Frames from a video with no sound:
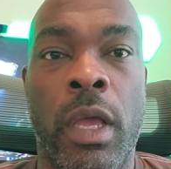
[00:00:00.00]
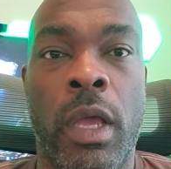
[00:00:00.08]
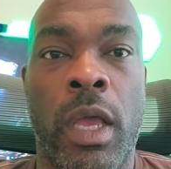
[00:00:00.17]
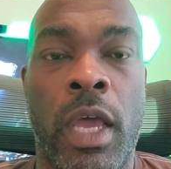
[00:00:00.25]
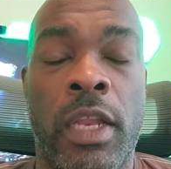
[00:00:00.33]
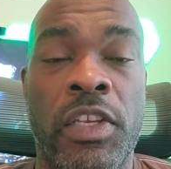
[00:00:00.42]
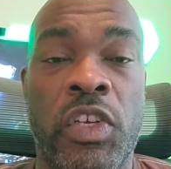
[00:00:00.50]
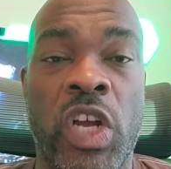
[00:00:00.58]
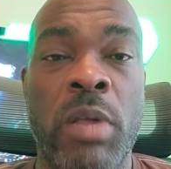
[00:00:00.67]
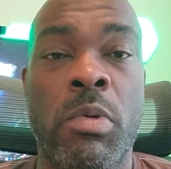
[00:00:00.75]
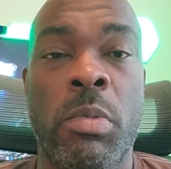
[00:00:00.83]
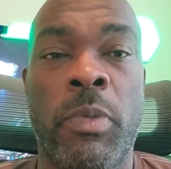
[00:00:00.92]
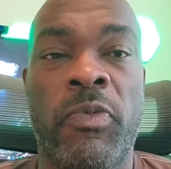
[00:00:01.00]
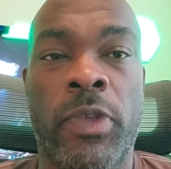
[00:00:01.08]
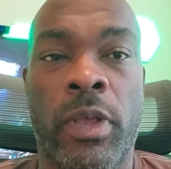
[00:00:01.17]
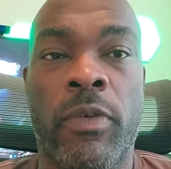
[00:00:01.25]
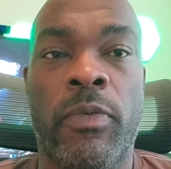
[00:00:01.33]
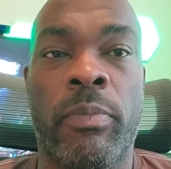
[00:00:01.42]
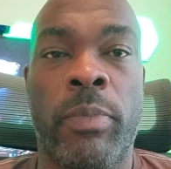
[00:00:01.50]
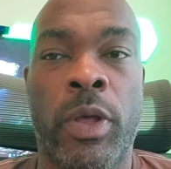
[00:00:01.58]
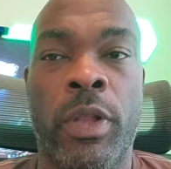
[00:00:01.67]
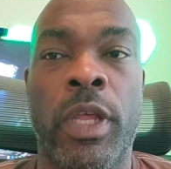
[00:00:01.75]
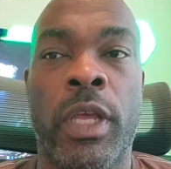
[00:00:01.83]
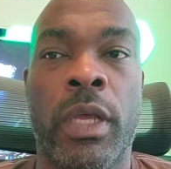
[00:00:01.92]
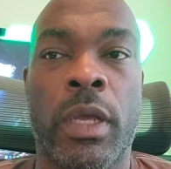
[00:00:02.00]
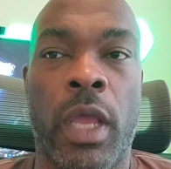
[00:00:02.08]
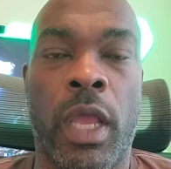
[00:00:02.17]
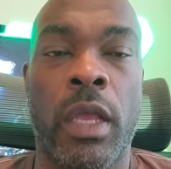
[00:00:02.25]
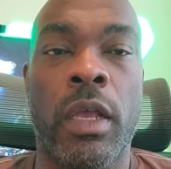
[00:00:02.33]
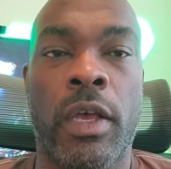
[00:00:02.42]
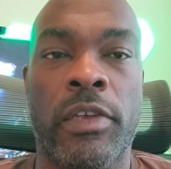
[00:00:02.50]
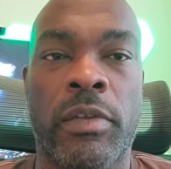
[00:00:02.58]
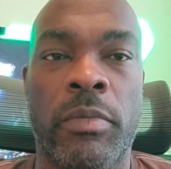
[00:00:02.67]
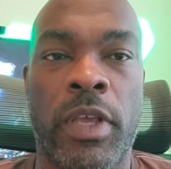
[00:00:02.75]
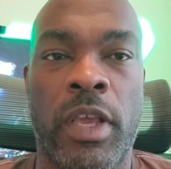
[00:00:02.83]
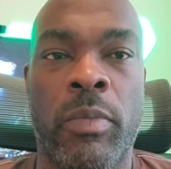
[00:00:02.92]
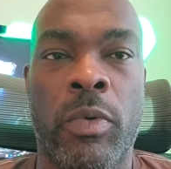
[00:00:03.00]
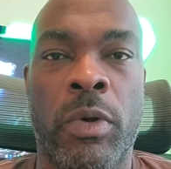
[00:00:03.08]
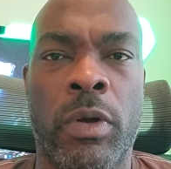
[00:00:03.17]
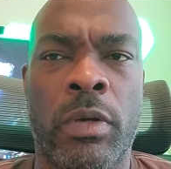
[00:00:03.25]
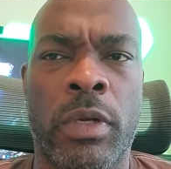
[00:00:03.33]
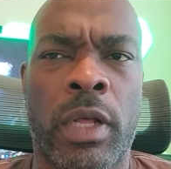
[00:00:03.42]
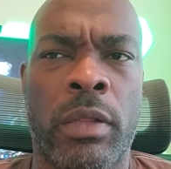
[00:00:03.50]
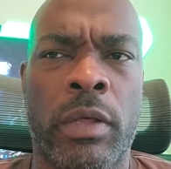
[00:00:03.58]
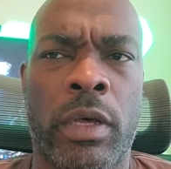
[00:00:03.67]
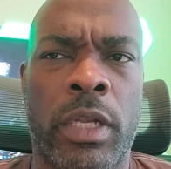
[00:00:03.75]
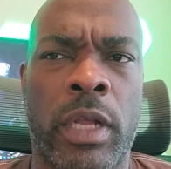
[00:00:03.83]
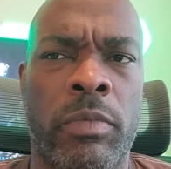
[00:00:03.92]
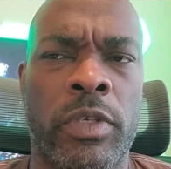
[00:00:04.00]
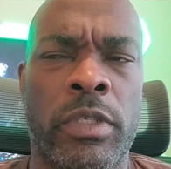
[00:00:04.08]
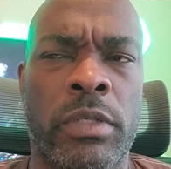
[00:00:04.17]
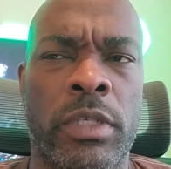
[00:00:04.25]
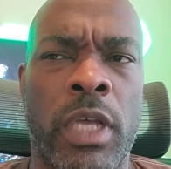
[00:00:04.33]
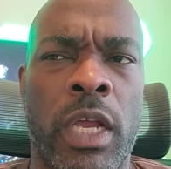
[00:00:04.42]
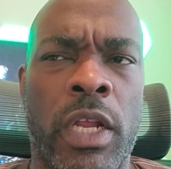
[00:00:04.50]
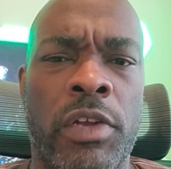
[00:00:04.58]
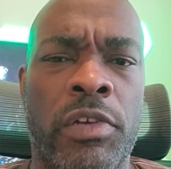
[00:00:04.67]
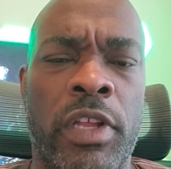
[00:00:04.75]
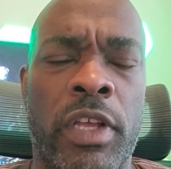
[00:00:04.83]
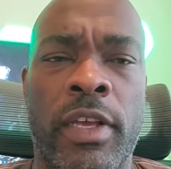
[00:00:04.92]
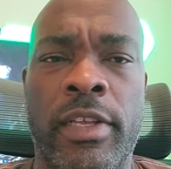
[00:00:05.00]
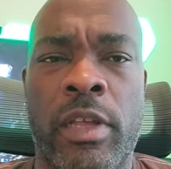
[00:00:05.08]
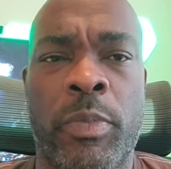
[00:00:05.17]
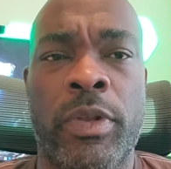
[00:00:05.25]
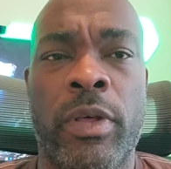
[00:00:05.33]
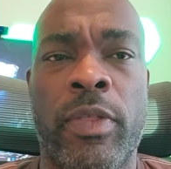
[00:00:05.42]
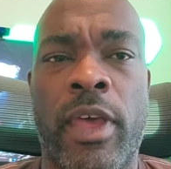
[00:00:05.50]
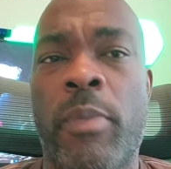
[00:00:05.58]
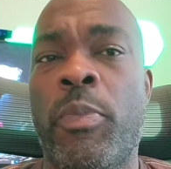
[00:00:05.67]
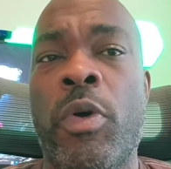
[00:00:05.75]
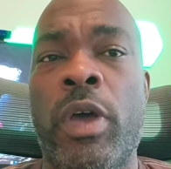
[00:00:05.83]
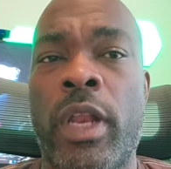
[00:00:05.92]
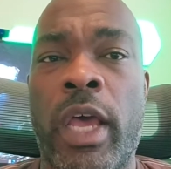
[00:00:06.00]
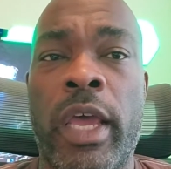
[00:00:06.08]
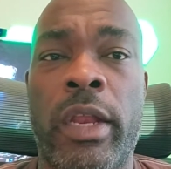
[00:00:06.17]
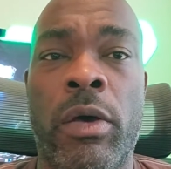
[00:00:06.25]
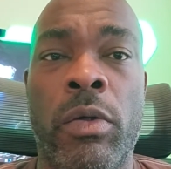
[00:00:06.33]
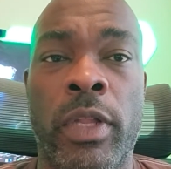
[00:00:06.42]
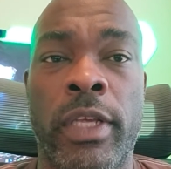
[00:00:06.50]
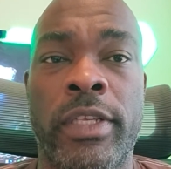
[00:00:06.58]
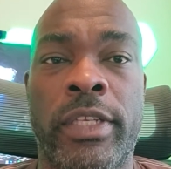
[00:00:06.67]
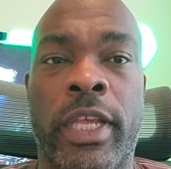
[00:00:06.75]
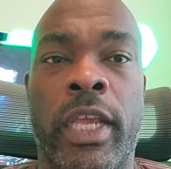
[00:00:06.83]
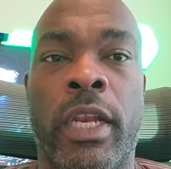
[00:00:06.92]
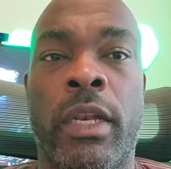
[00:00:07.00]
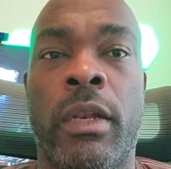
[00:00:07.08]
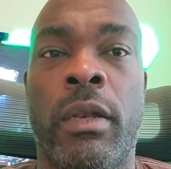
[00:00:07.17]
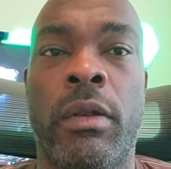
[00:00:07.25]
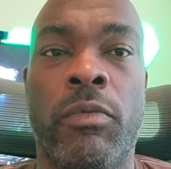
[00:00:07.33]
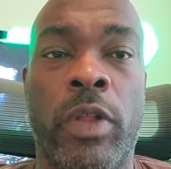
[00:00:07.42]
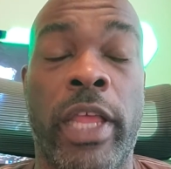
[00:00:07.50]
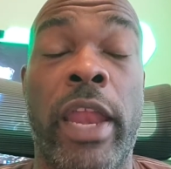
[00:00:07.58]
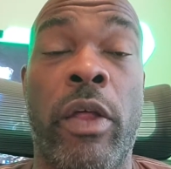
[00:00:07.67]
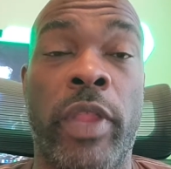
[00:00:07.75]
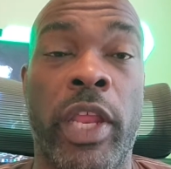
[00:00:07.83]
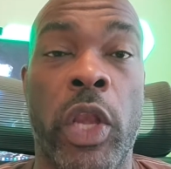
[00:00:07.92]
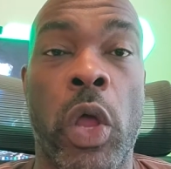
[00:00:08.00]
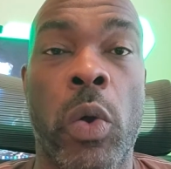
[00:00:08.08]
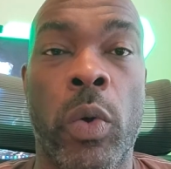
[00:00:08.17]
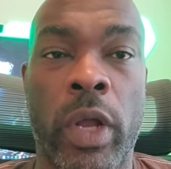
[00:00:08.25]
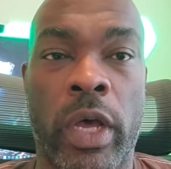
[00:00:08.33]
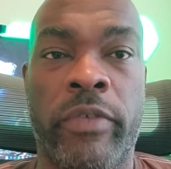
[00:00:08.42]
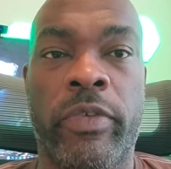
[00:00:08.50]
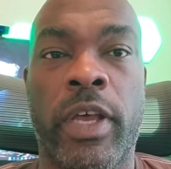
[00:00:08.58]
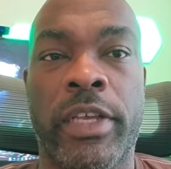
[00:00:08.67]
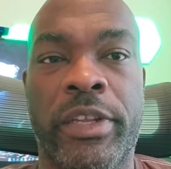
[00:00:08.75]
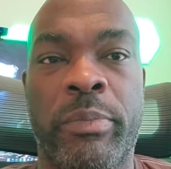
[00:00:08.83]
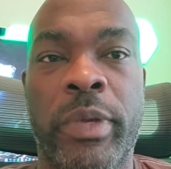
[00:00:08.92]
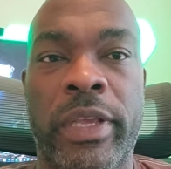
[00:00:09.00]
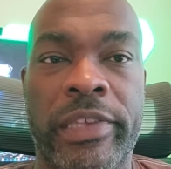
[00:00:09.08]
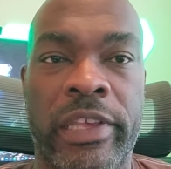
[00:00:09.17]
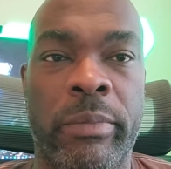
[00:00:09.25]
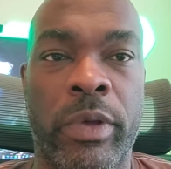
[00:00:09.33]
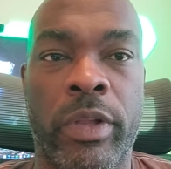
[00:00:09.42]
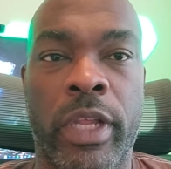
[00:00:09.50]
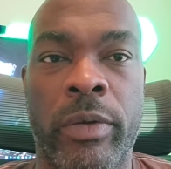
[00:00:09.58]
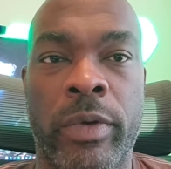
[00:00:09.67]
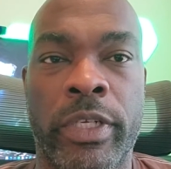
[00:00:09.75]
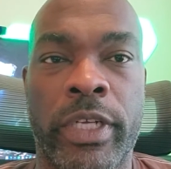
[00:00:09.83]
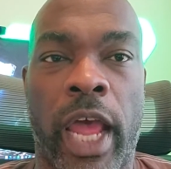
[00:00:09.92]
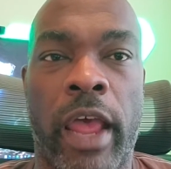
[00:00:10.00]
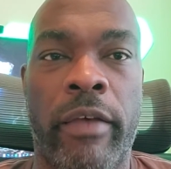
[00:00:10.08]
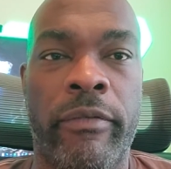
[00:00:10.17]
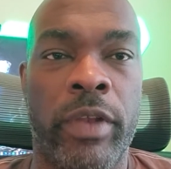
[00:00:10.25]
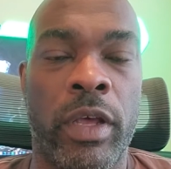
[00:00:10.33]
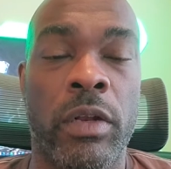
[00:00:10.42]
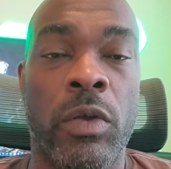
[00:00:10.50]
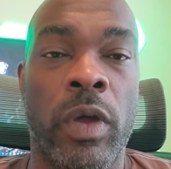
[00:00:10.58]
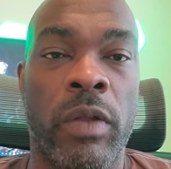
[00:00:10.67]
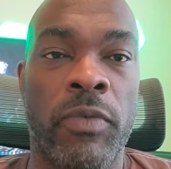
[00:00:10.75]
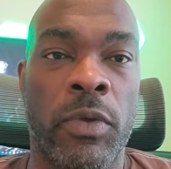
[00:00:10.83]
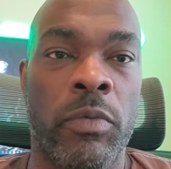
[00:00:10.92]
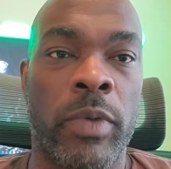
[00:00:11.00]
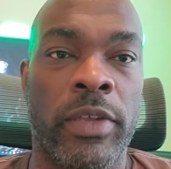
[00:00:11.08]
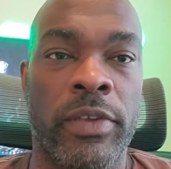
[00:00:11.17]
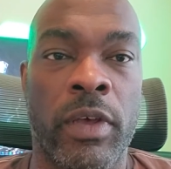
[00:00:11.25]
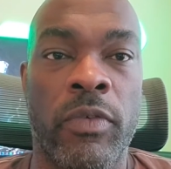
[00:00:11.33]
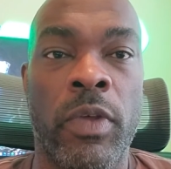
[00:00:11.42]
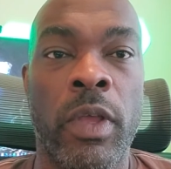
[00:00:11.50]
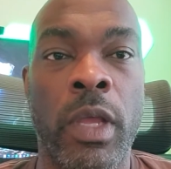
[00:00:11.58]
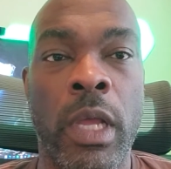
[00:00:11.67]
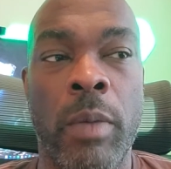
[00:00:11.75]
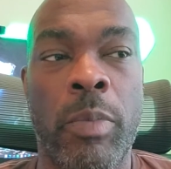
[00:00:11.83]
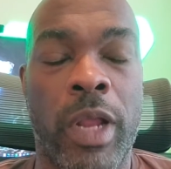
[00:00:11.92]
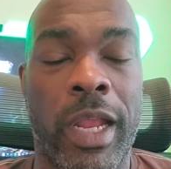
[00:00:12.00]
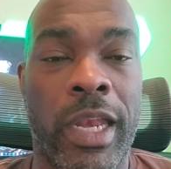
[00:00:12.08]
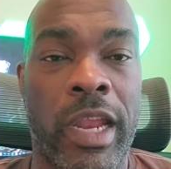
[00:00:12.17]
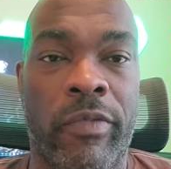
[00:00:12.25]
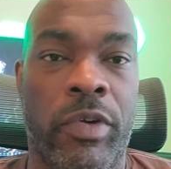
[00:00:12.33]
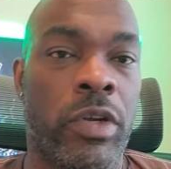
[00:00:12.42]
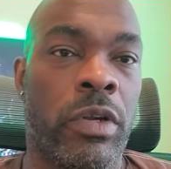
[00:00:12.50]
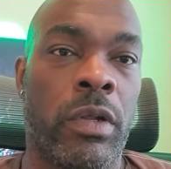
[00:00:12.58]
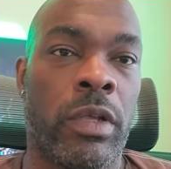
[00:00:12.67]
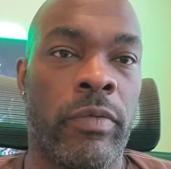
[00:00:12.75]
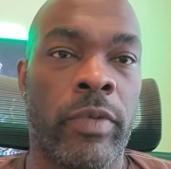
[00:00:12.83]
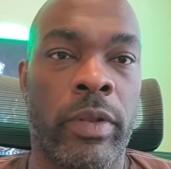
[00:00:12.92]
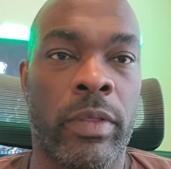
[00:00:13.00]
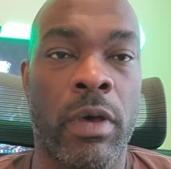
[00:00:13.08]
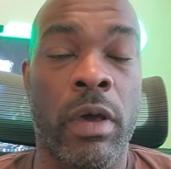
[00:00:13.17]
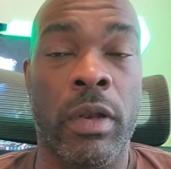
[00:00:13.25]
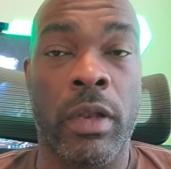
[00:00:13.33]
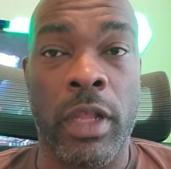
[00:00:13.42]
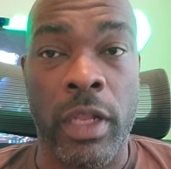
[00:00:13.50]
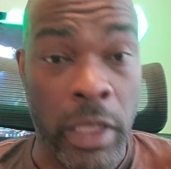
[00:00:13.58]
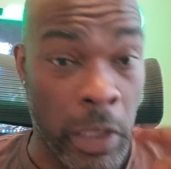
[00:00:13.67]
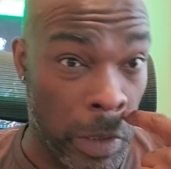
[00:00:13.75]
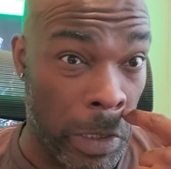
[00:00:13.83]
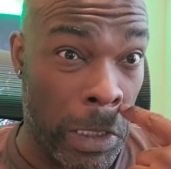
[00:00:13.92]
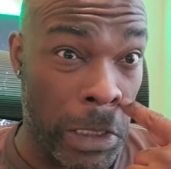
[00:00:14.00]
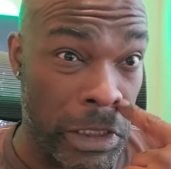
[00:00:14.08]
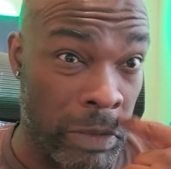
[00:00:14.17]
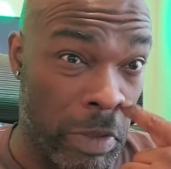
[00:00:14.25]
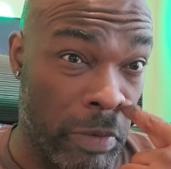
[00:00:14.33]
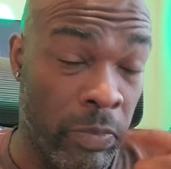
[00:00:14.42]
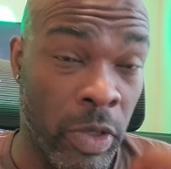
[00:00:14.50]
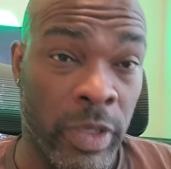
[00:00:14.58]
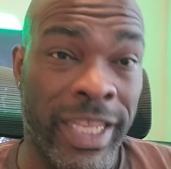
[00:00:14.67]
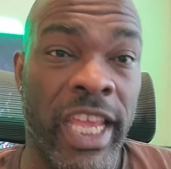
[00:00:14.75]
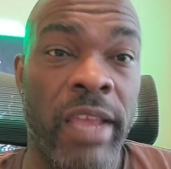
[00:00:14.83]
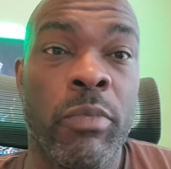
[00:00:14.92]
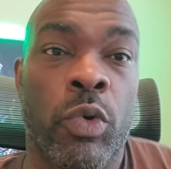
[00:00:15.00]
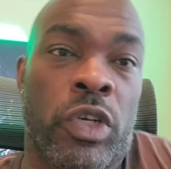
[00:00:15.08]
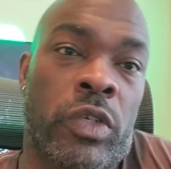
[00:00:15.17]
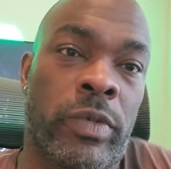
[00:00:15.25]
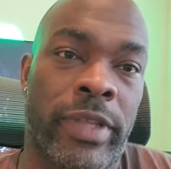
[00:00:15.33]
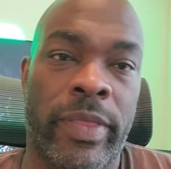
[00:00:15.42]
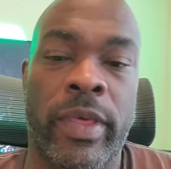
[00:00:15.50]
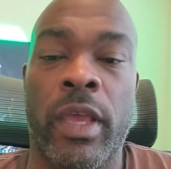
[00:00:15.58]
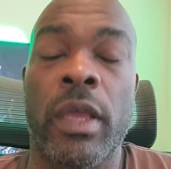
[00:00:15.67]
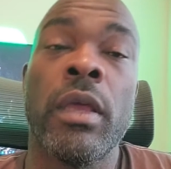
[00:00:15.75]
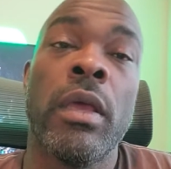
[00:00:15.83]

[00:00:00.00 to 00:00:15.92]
had a stream of himself building a custom keyboard, and I thought that was kind of interesting because up until that point I had only seen I'd only known of custom PC building, which I've done quite a few myself, but I'd never even thought that the custom built keyboards was a thing.